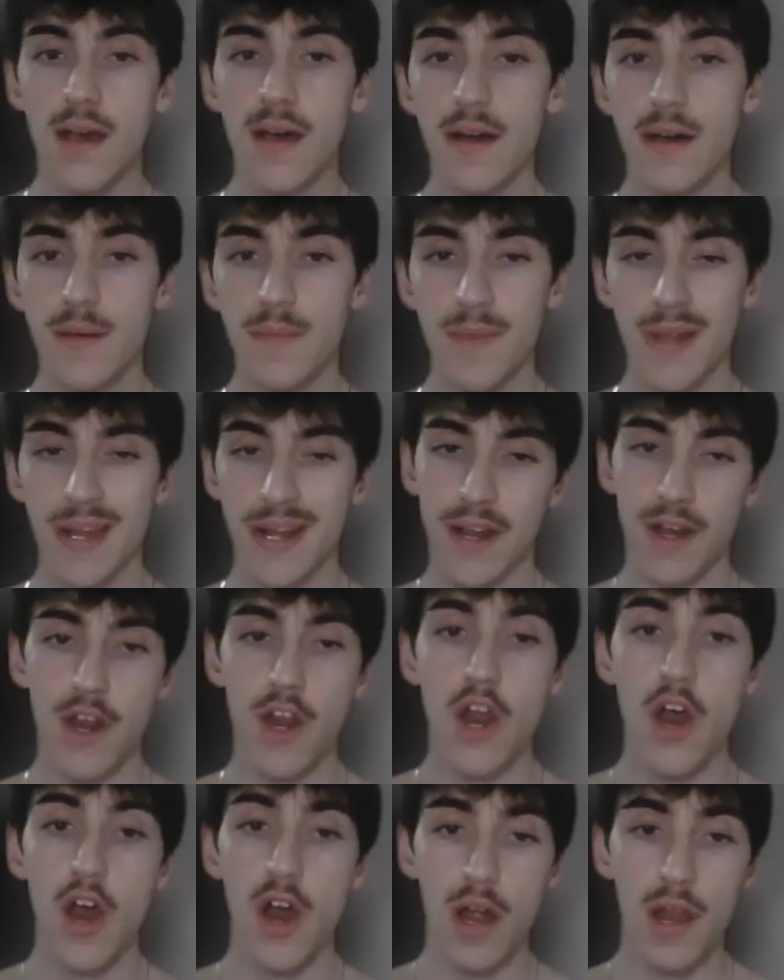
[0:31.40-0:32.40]
like a
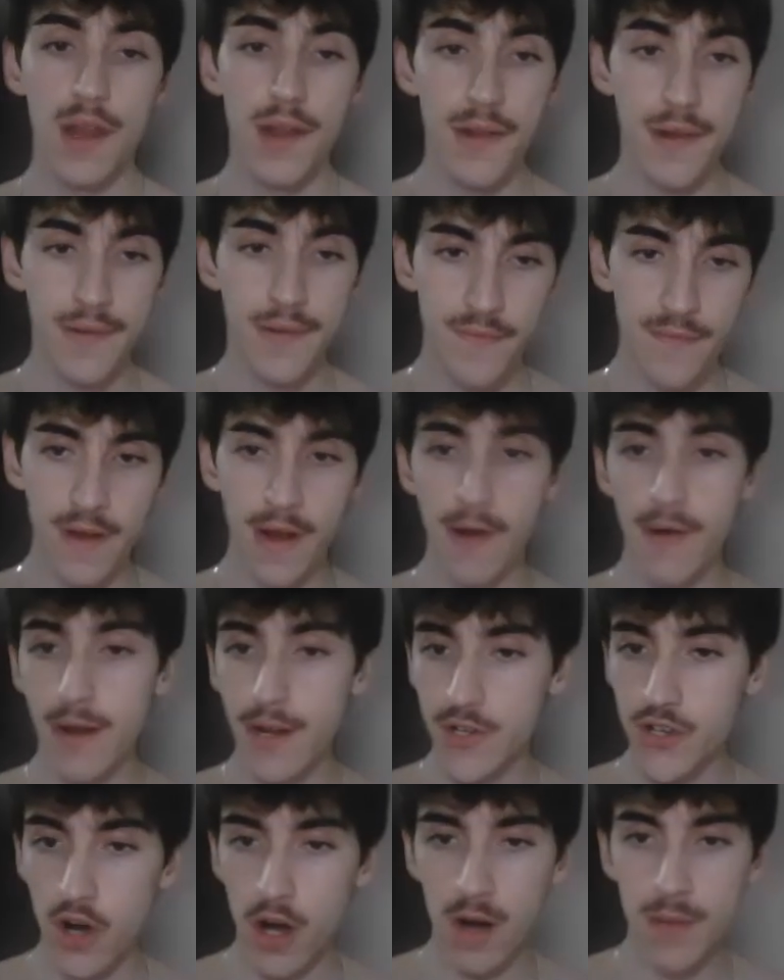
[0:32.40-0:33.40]
non-fairy
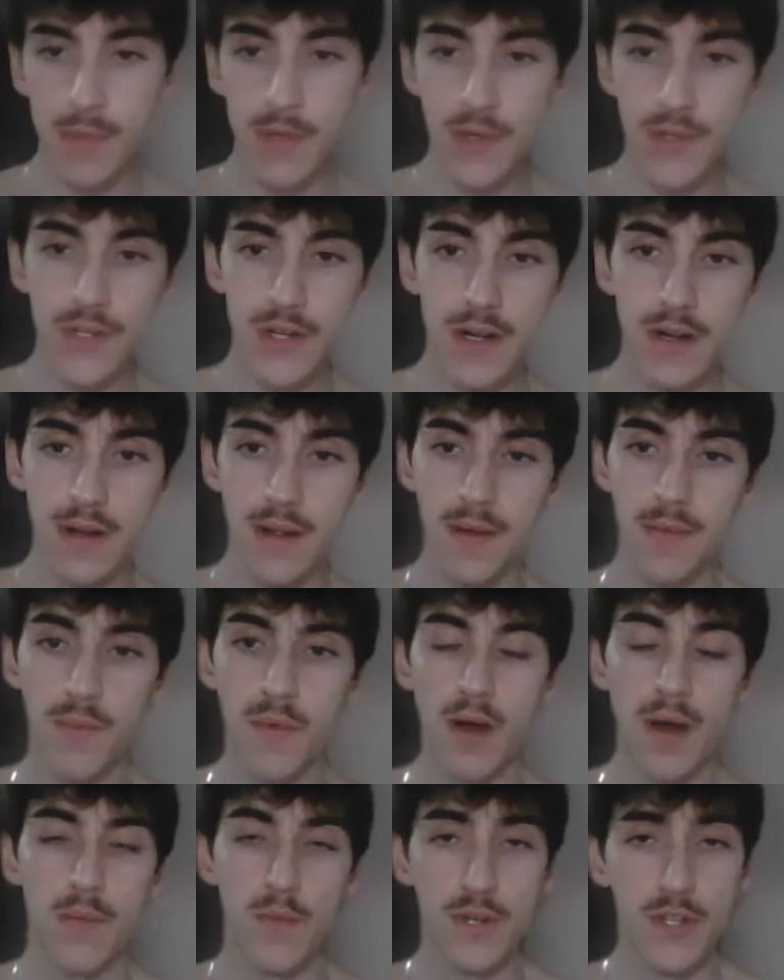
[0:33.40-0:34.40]
charm user,
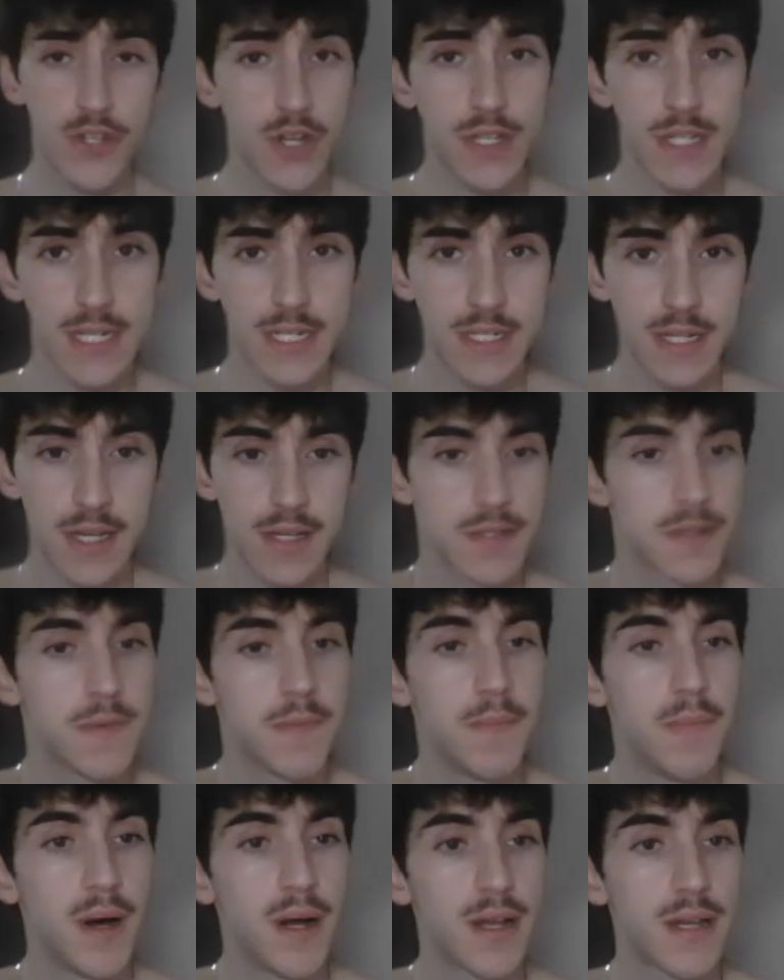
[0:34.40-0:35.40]
well, which does exist,
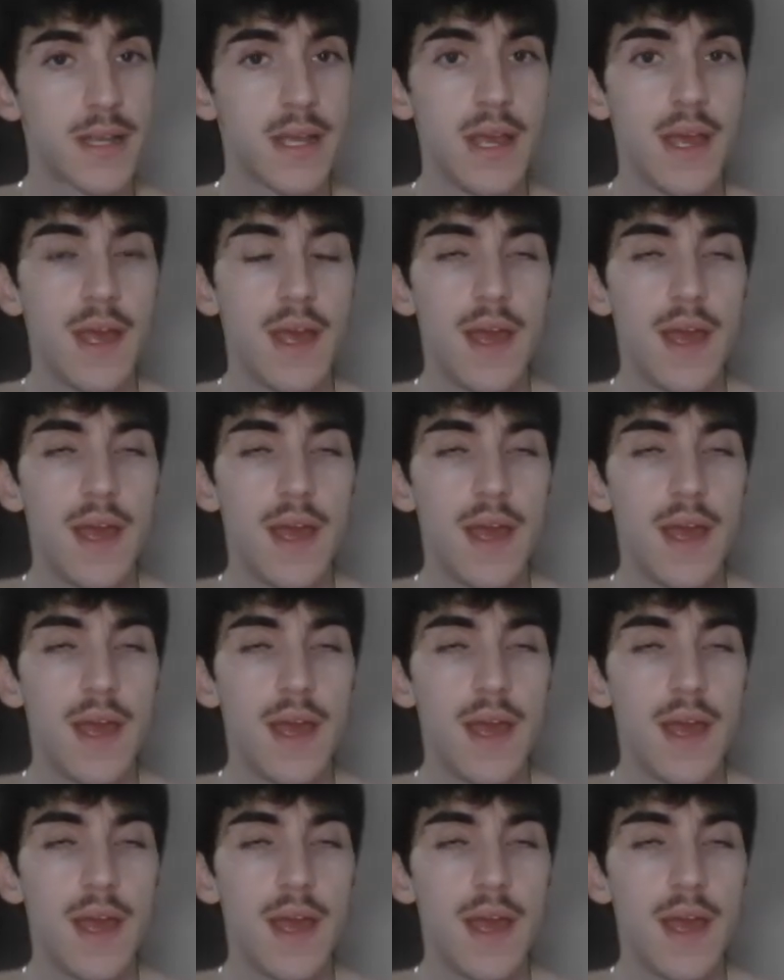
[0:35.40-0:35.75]
but